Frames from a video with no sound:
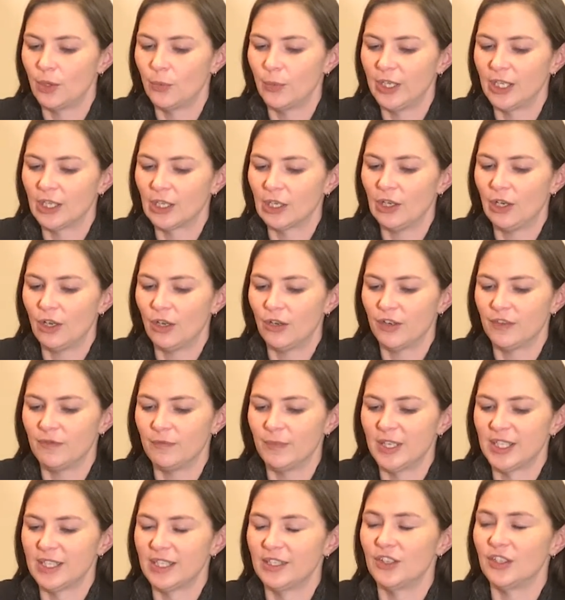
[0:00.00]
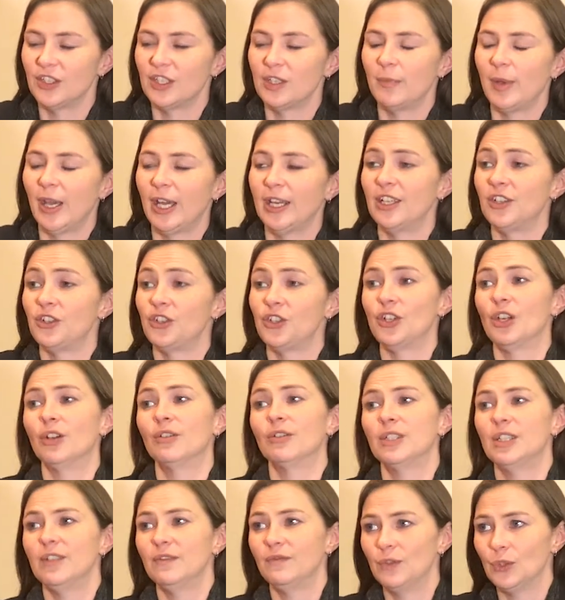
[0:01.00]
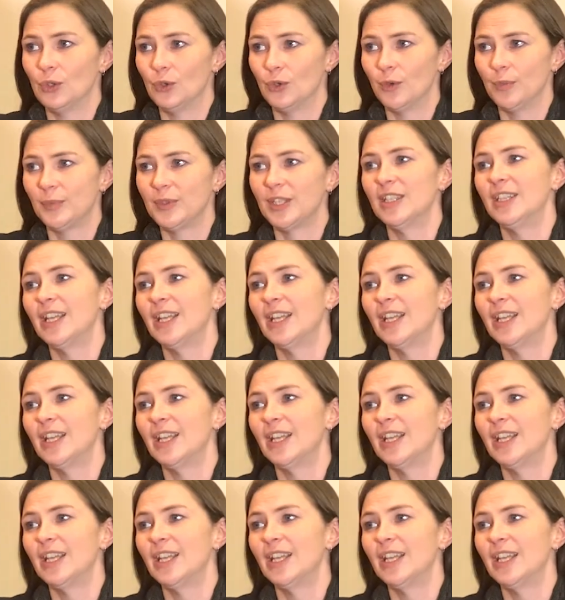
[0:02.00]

we get a lot of messages about injunctive norms,